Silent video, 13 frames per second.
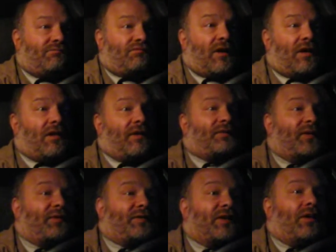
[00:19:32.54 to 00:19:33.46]
I got
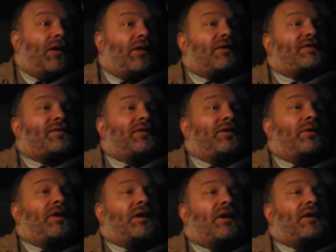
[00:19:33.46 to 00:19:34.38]
$50 for
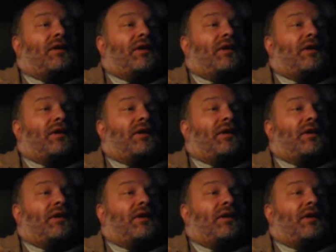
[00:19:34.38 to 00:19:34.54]
doing it,